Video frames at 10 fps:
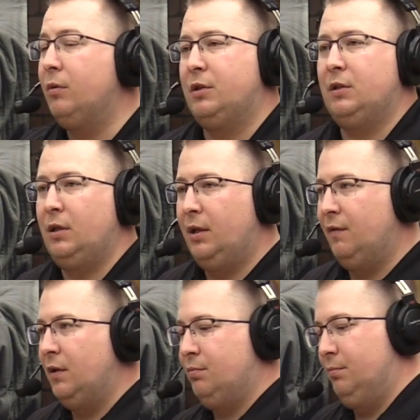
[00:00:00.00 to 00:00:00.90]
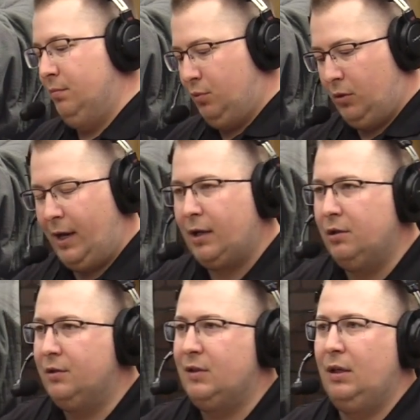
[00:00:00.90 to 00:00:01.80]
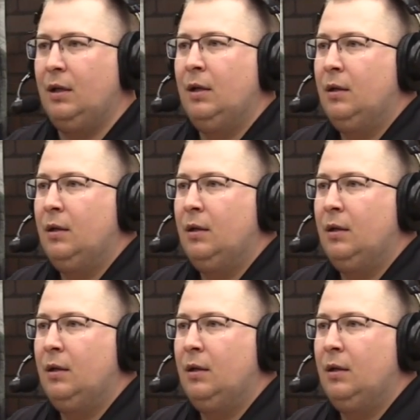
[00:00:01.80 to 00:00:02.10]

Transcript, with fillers: which is going to give us poor accuracy.